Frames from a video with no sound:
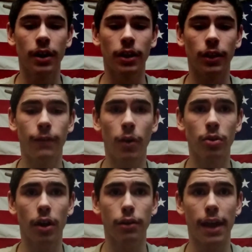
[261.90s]
The
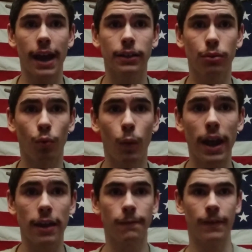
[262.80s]
photons act as a
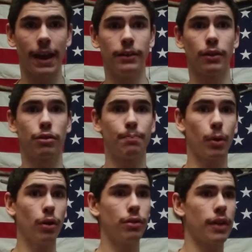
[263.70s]
wave and
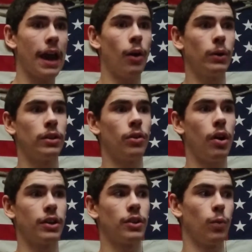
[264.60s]
disperse out
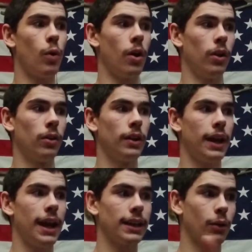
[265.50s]
onto the wall
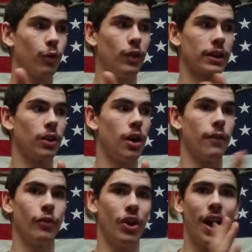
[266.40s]
and get reflected
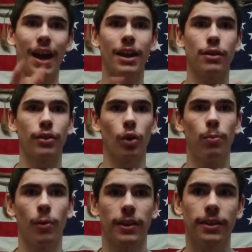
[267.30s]
off, not in a single
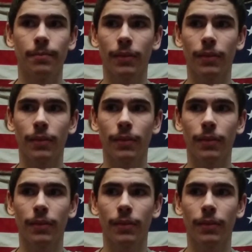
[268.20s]
point.